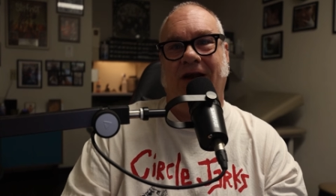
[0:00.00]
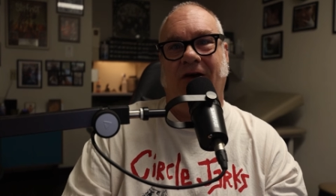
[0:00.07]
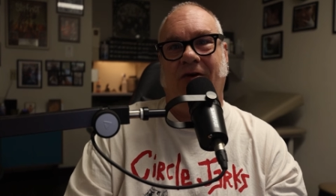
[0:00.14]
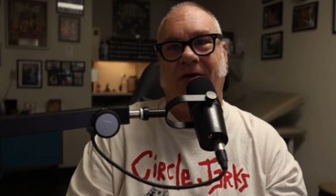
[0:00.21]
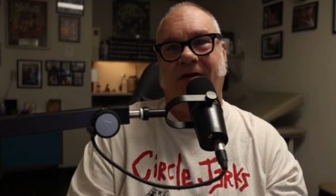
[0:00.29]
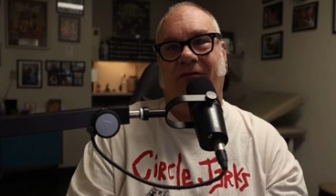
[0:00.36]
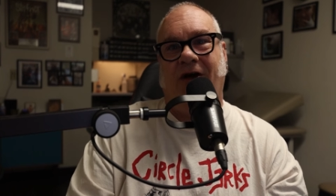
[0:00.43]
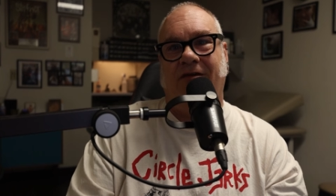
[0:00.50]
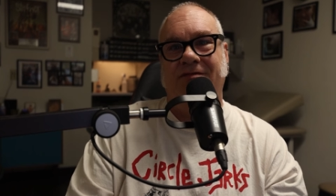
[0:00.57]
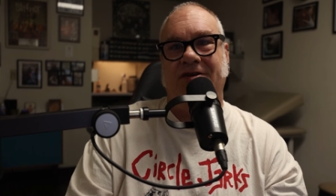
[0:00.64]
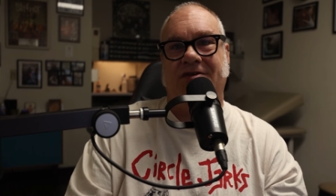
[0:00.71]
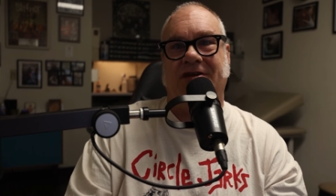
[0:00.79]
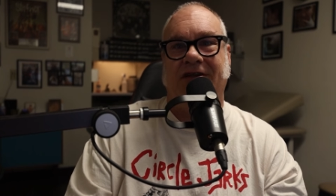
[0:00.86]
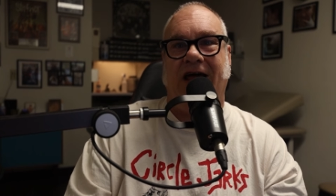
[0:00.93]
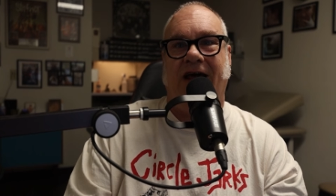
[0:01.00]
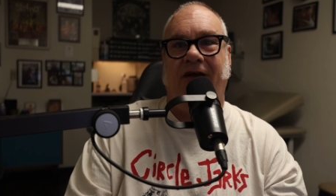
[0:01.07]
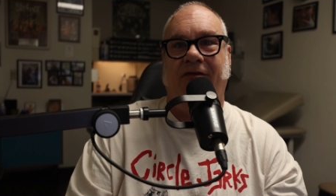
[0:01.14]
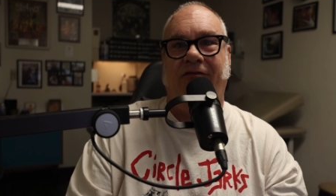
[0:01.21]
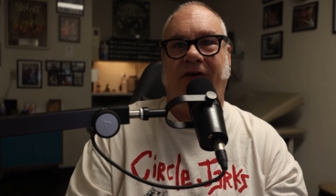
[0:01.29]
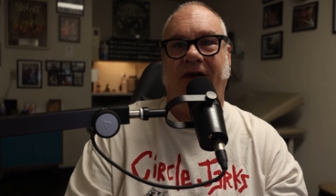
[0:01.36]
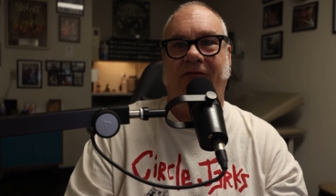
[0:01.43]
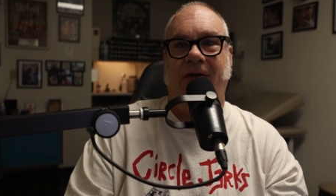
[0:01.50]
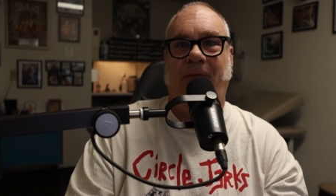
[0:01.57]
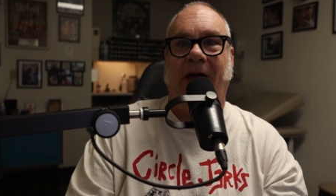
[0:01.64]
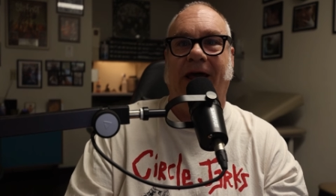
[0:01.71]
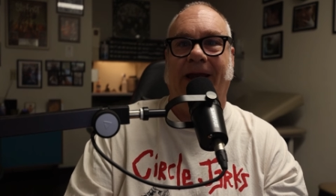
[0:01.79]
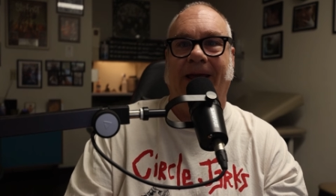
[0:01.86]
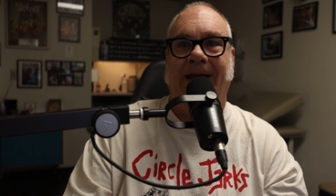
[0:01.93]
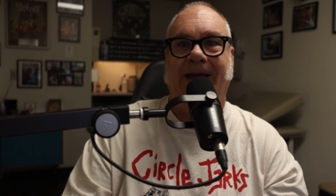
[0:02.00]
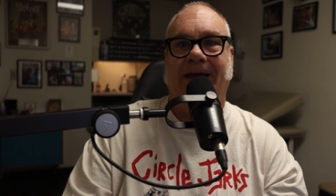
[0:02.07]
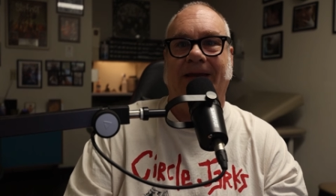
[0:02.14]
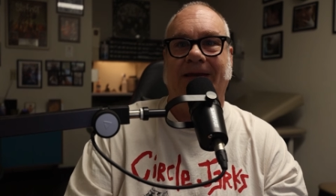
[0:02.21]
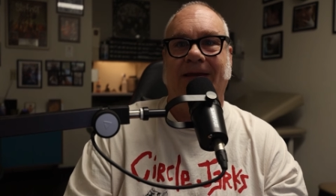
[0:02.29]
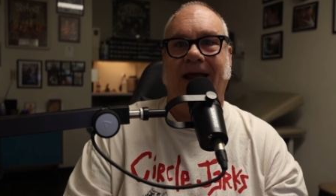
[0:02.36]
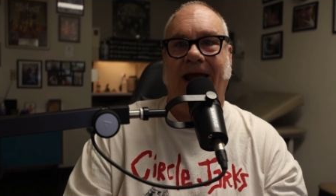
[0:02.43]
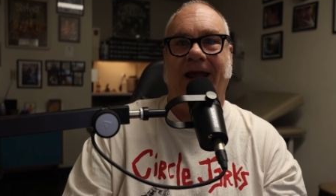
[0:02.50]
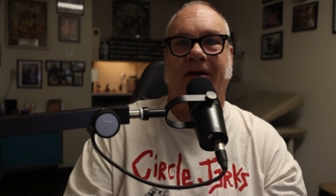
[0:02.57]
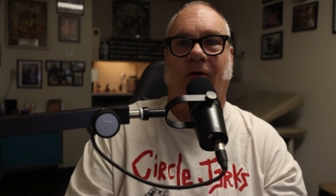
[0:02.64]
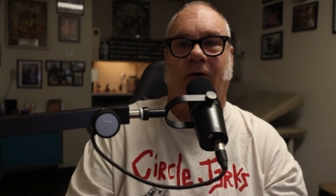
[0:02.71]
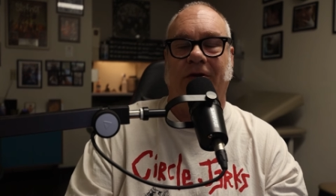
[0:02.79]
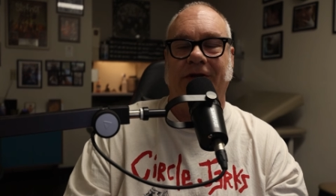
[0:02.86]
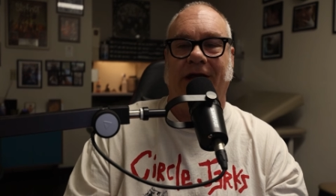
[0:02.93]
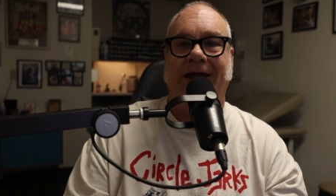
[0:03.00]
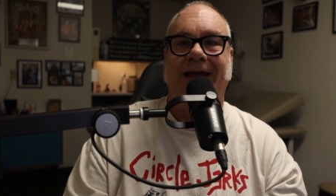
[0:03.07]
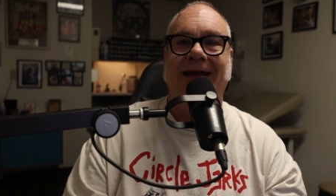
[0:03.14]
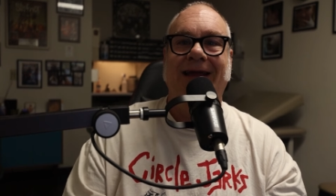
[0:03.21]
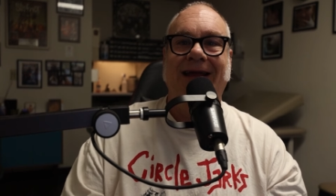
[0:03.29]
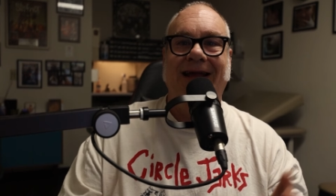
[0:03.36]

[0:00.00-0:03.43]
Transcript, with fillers: you know, involve just a lot of heavy petting and hand holding,